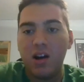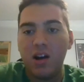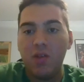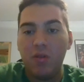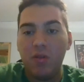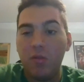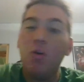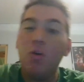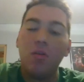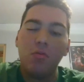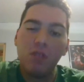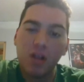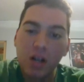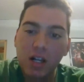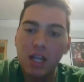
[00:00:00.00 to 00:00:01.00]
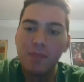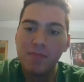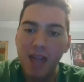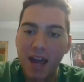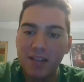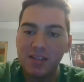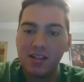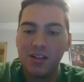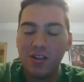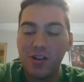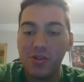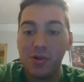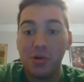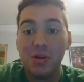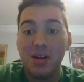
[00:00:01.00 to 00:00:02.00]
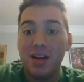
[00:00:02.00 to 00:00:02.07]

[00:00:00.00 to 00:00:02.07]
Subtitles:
well, we're going to keep dancing on the logo.